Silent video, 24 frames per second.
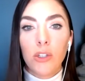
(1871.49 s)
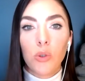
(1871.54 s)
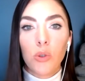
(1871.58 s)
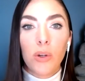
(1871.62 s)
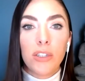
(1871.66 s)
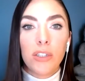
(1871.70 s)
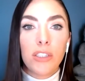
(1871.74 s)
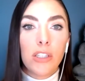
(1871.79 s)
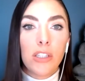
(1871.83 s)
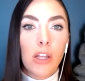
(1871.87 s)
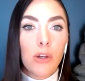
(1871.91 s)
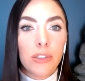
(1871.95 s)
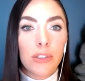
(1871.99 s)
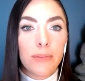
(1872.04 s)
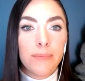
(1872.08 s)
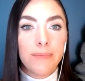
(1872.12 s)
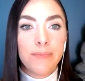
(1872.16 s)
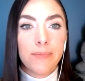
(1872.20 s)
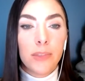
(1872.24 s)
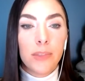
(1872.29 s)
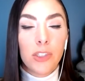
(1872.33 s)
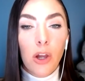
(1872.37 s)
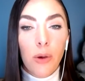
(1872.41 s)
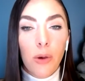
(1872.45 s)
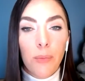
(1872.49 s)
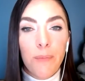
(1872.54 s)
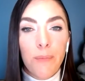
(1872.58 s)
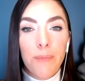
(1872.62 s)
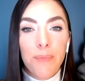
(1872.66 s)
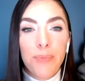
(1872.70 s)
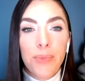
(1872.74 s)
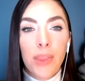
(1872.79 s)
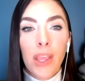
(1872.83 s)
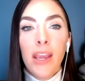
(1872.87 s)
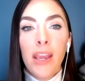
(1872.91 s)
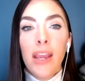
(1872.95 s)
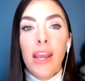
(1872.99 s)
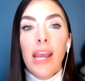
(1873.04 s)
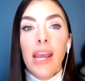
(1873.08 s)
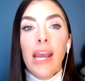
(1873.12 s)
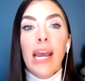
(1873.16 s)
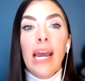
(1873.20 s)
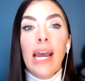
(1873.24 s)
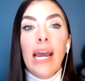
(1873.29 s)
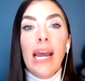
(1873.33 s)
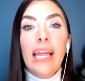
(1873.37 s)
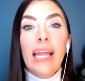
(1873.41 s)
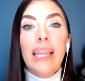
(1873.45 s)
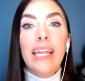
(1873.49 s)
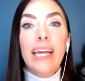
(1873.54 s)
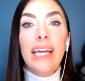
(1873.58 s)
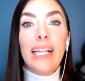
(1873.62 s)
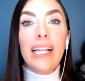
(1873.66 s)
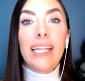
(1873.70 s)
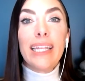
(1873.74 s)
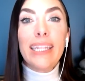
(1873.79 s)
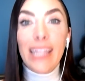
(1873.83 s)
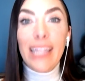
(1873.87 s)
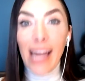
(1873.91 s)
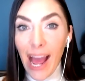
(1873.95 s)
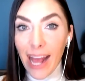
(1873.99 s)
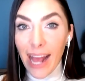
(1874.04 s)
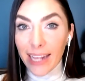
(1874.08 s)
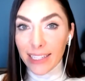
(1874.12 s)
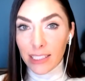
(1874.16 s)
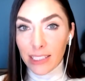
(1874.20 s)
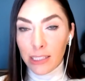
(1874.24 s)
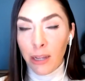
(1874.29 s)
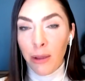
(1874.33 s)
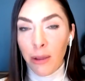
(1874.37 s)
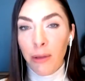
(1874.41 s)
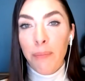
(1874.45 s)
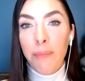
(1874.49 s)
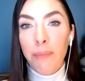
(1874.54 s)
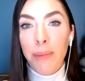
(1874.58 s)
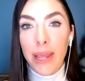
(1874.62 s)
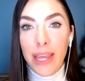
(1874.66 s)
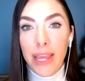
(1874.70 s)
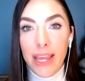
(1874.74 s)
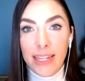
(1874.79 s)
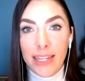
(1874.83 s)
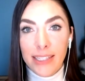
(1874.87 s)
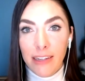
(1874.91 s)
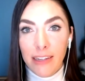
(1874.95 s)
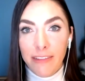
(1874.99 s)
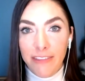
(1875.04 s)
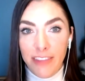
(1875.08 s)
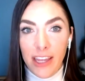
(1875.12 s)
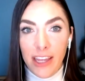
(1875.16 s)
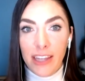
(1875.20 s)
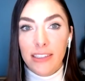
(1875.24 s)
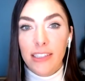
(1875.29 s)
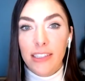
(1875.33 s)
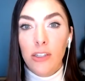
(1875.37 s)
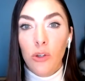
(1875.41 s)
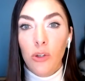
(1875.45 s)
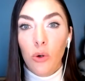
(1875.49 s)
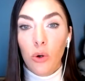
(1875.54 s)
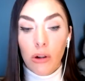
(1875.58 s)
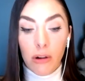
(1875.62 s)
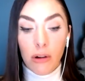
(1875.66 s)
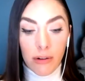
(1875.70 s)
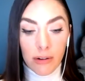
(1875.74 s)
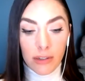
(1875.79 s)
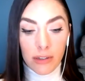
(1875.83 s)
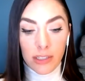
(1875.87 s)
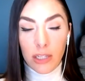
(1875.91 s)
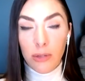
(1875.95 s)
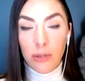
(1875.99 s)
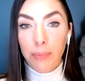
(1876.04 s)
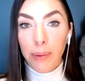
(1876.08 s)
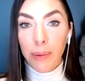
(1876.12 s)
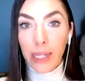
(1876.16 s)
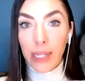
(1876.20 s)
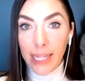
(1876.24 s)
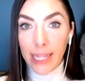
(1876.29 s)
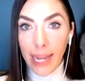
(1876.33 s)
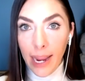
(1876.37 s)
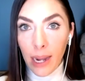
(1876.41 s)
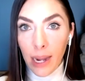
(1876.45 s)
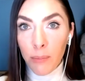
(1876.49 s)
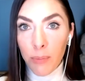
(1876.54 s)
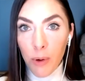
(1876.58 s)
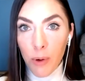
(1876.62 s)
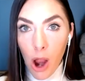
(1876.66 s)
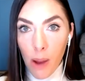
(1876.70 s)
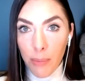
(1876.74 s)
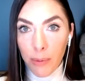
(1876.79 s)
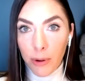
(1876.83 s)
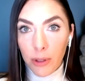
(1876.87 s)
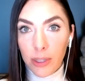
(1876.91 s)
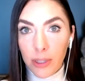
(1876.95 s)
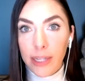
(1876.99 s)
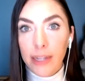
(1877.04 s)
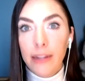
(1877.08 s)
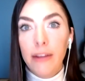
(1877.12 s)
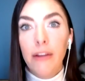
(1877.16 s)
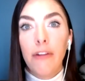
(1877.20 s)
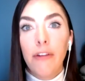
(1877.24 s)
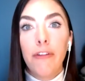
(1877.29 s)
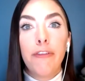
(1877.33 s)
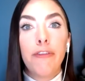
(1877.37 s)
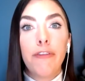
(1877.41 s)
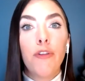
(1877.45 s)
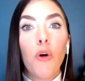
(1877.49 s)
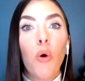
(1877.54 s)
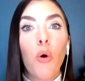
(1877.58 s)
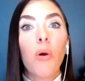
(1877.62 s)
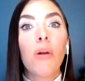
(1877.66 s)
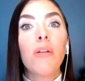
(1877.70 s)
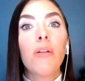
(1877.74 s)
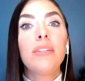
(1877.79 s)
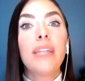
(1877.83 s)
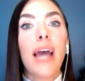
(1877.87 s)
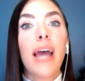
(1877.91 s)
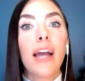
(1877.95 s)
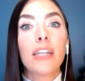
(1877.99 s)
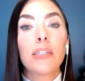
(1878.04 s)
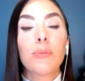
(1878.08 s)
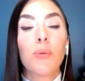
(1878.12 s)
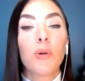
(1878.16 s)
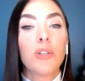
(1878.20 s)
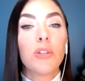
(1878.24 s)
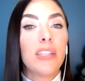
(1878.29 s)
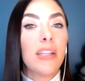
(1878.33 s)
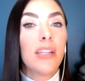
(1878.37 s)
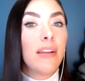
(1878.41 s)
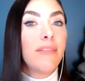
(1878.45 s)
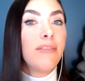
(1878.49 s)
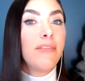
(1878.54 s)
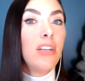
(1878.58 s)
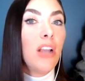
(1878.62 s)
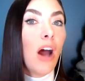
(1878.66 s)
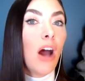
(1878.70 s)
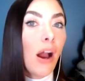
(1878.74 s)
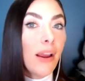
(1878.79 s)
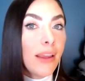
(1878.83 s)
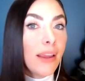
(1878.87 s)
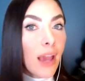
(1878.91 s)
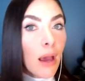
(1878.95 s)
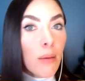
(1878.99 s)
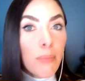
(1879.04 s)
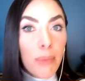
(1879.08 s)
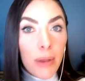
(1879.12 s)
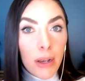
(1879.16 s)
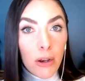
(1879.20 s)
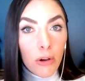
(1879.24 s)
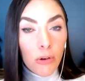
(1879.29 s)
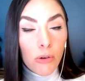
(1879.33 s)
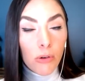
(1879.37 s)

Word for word: towards those. So the last piece of this, in order to plan properly for dashboards that have not yet been